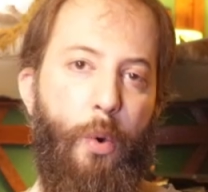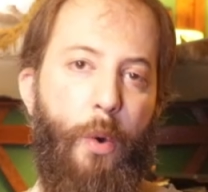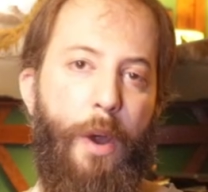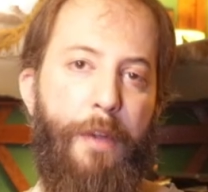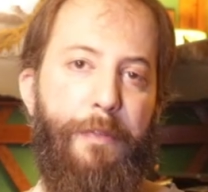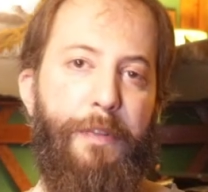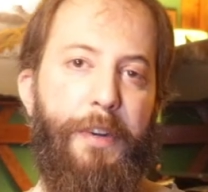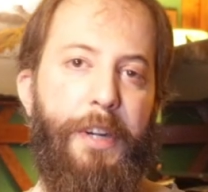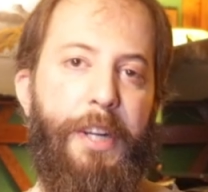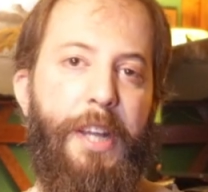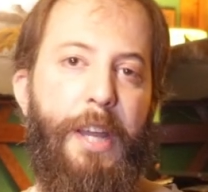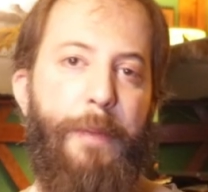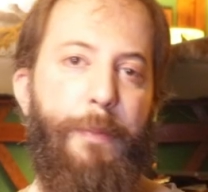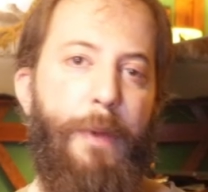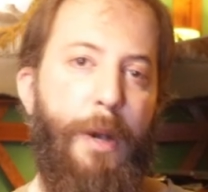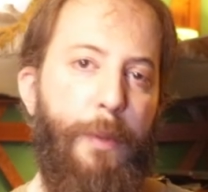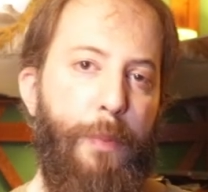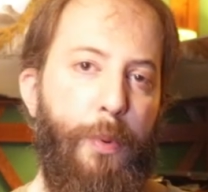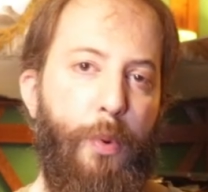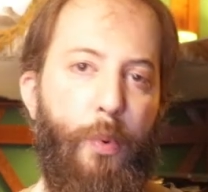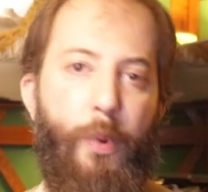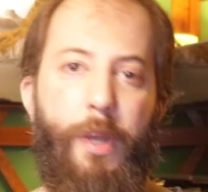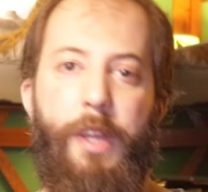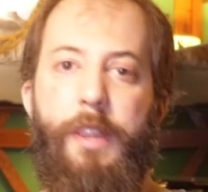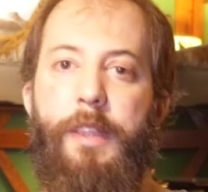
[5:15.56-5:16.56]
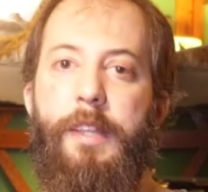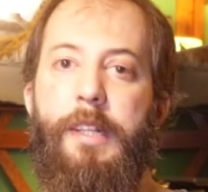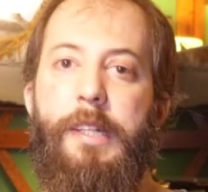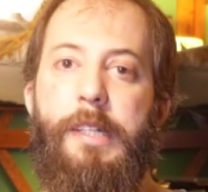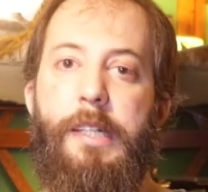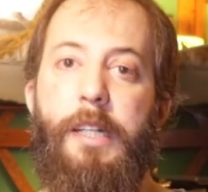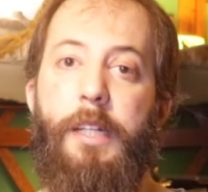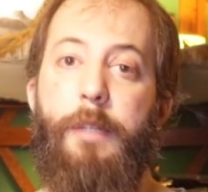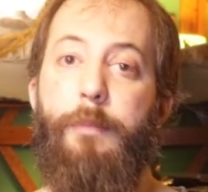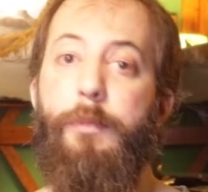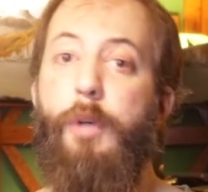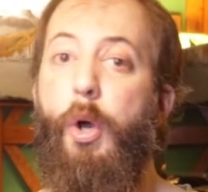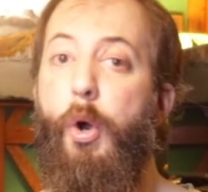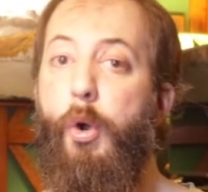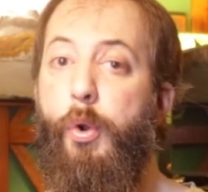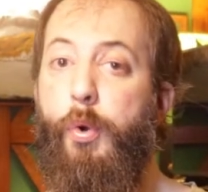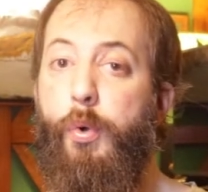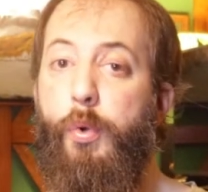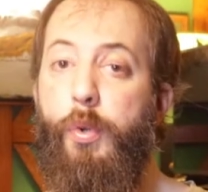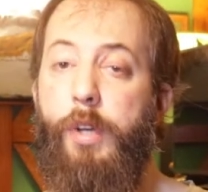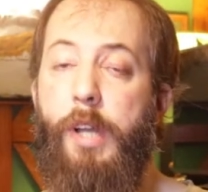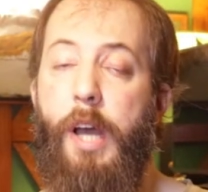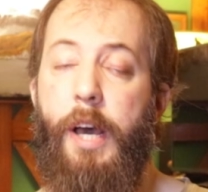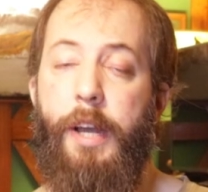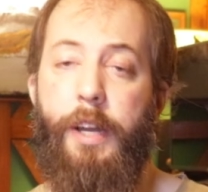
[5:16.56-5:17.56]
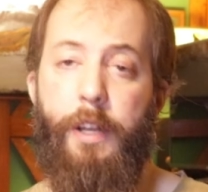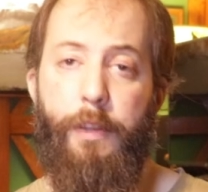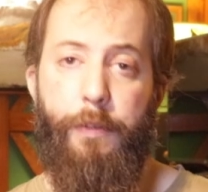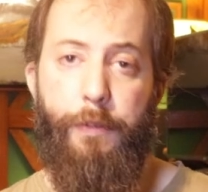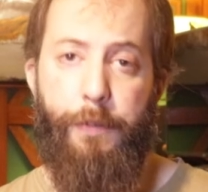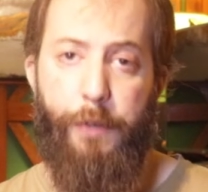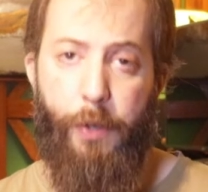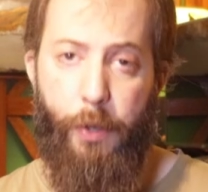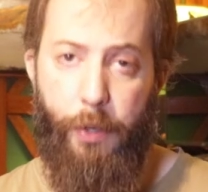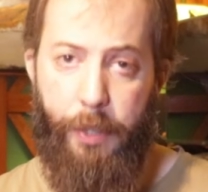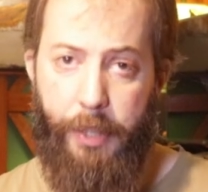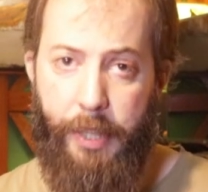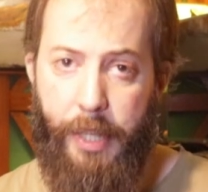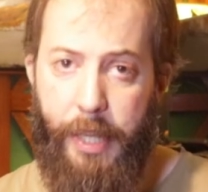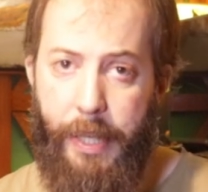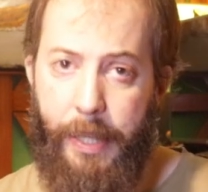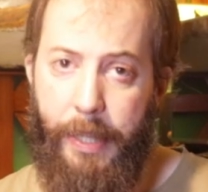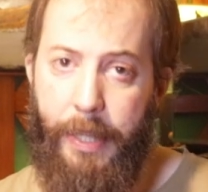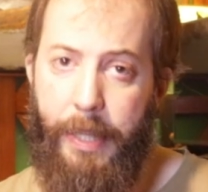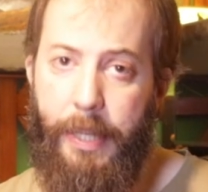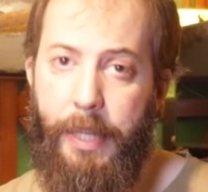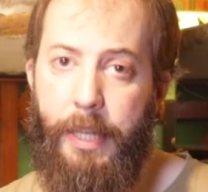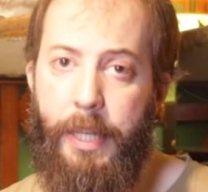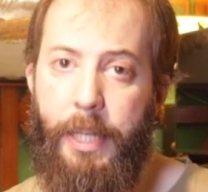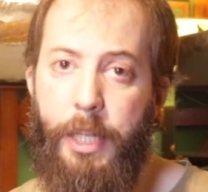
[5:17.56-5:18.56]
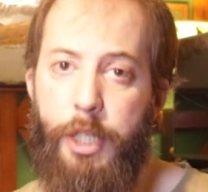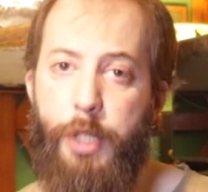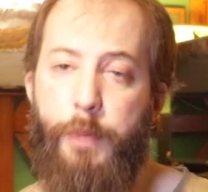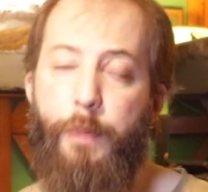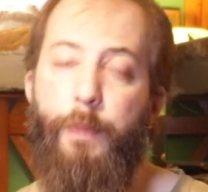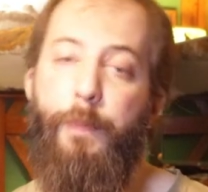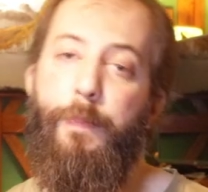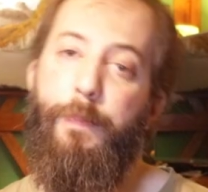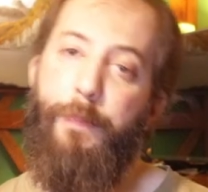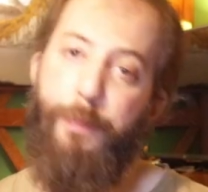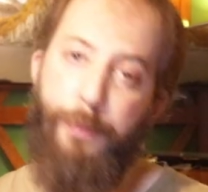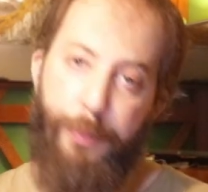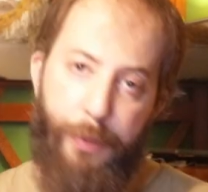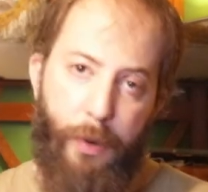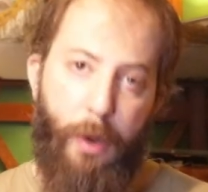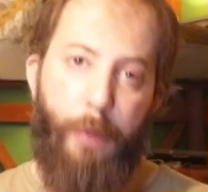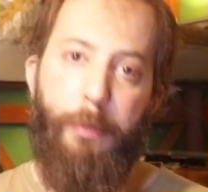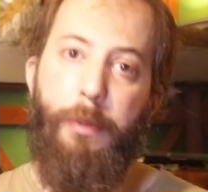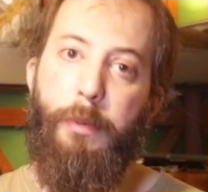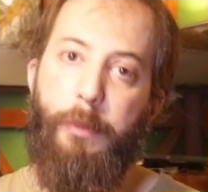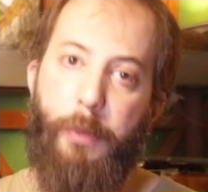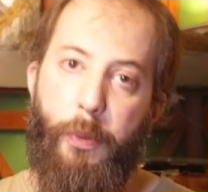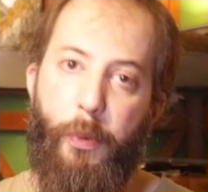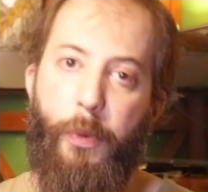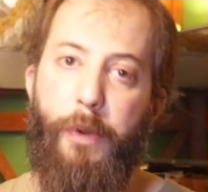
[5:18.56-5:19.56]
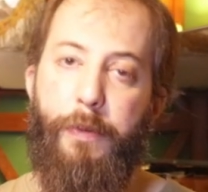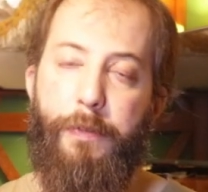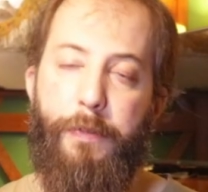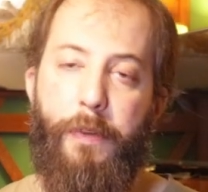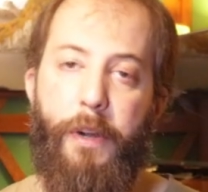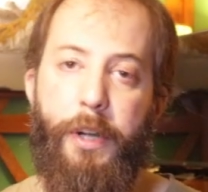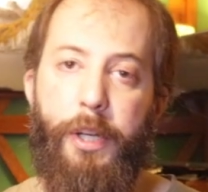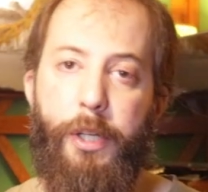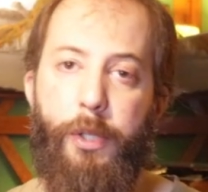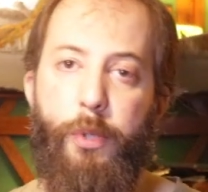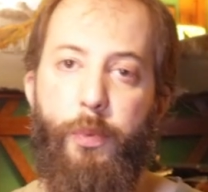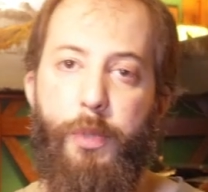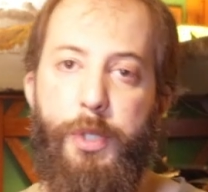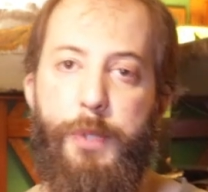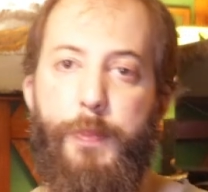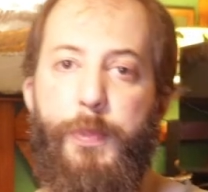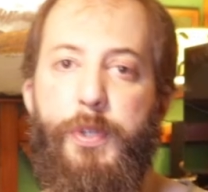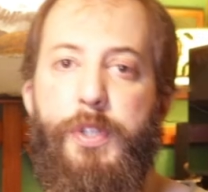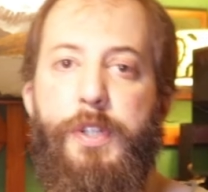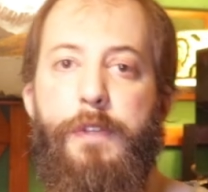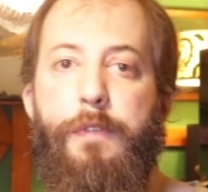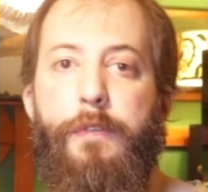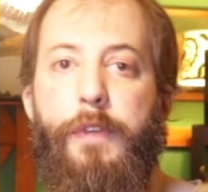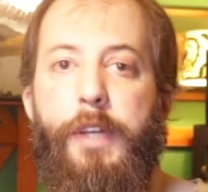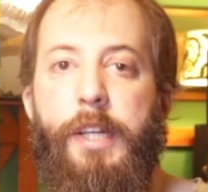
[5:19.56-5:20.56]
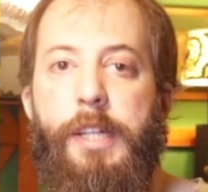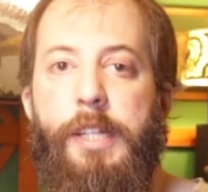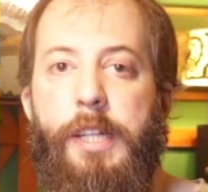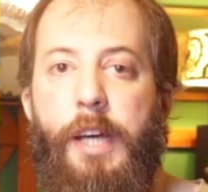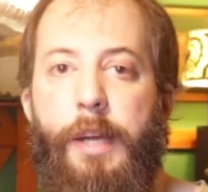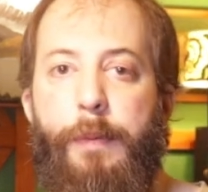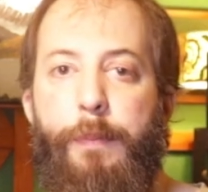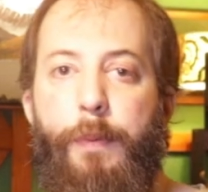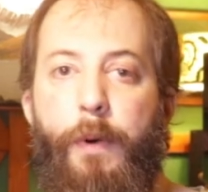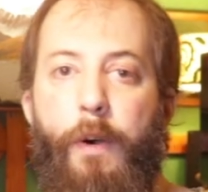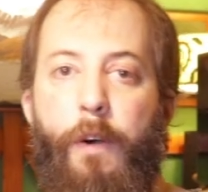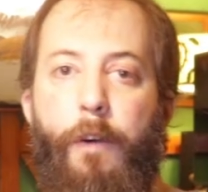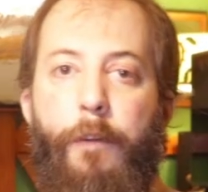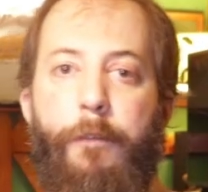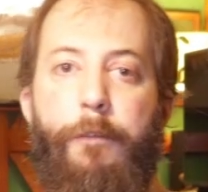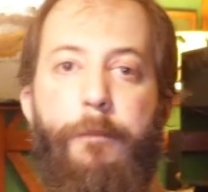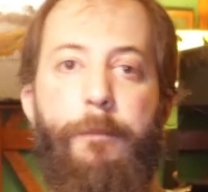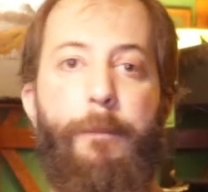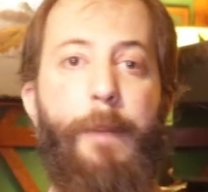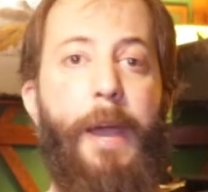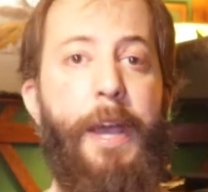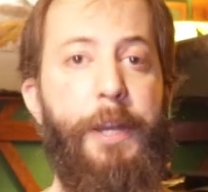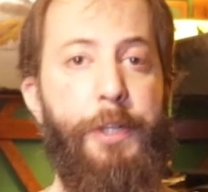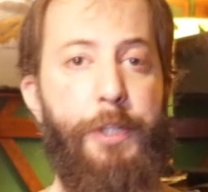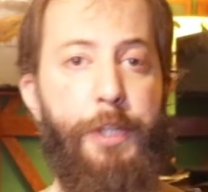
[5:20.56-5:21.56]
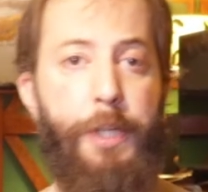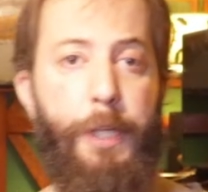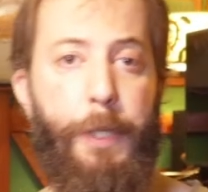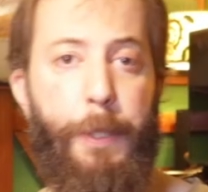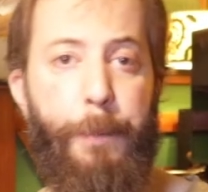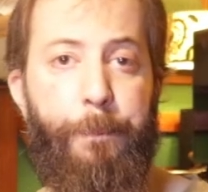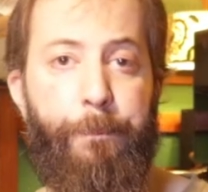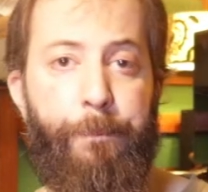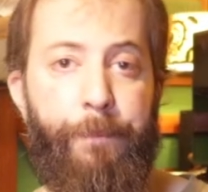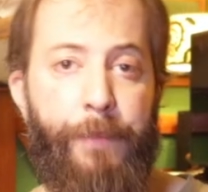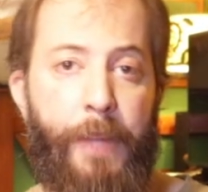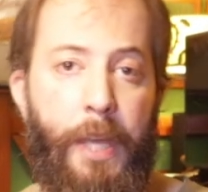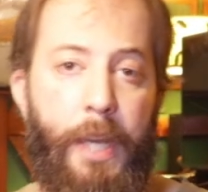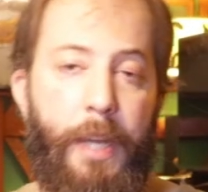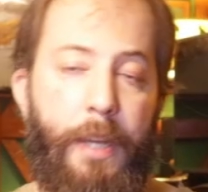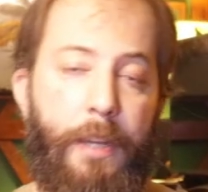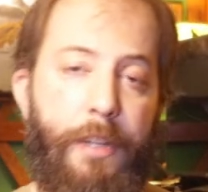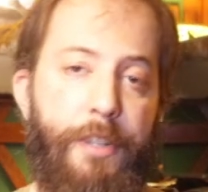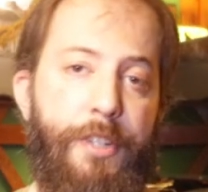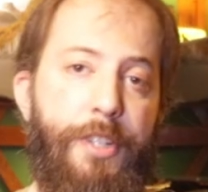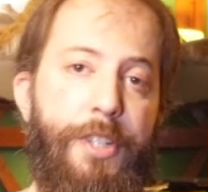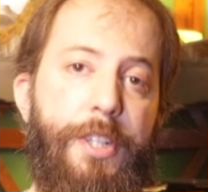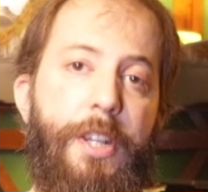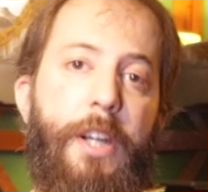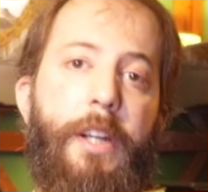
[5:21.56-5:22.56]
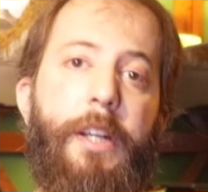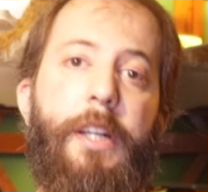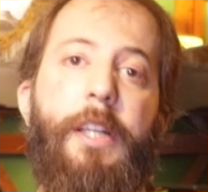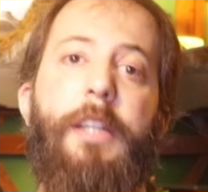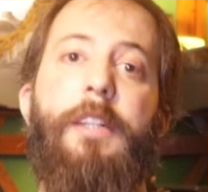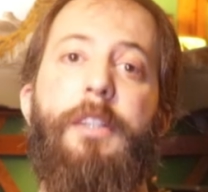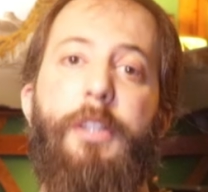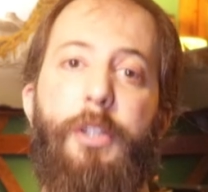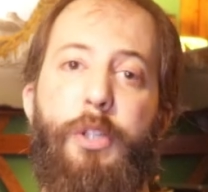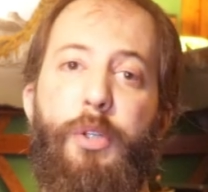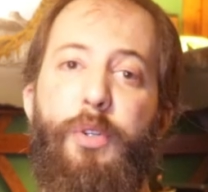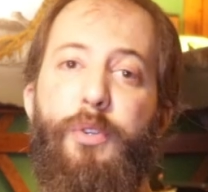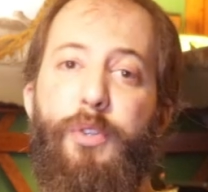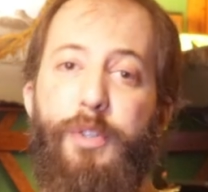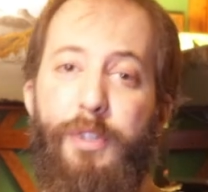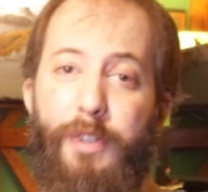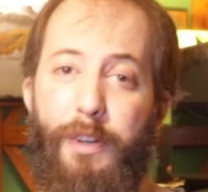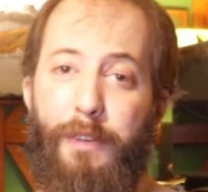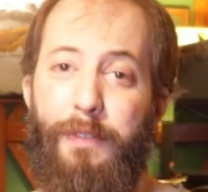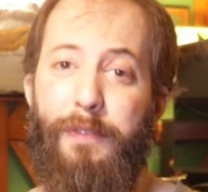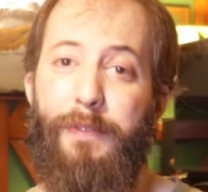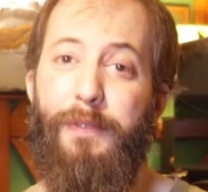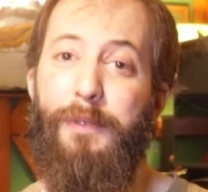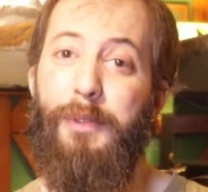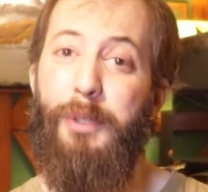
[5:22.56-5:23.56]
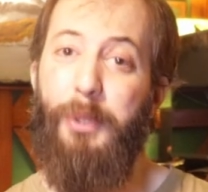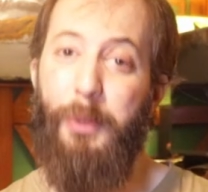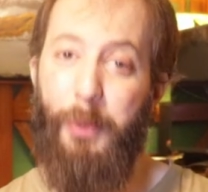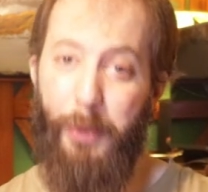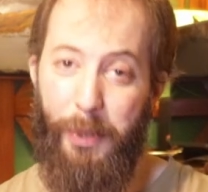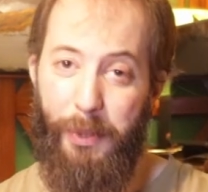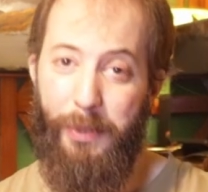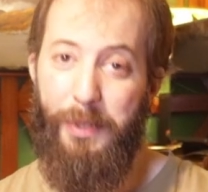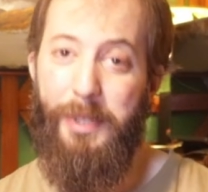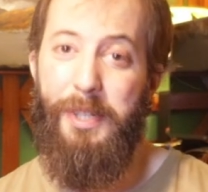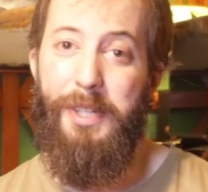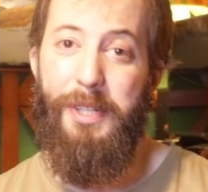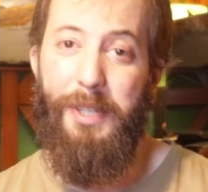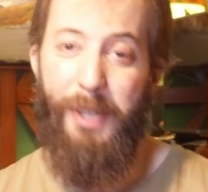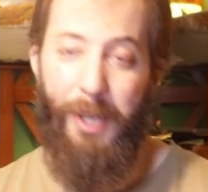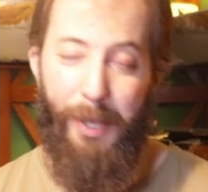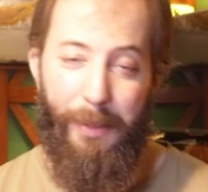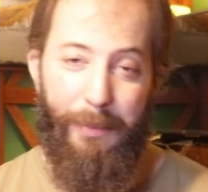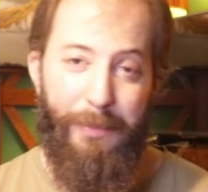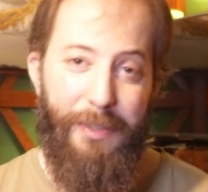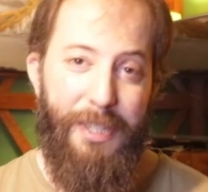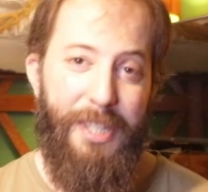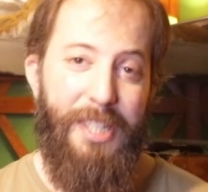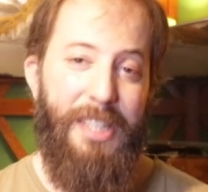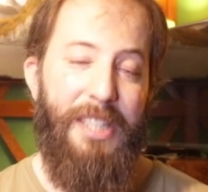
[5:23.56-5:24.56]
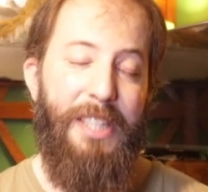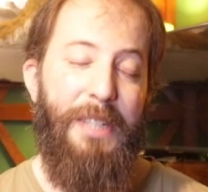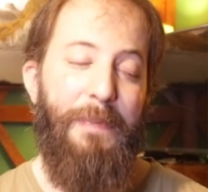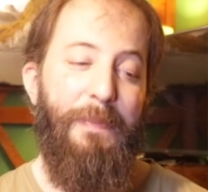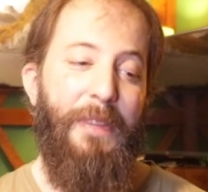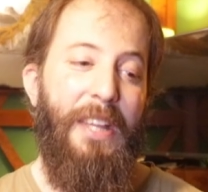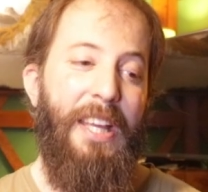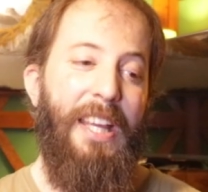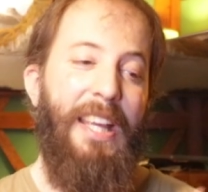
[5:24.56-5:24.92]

Whoever came up with the term Runar Fjölkyngi is probably referring to a specific type of magic concerning the use of the runes, obviously,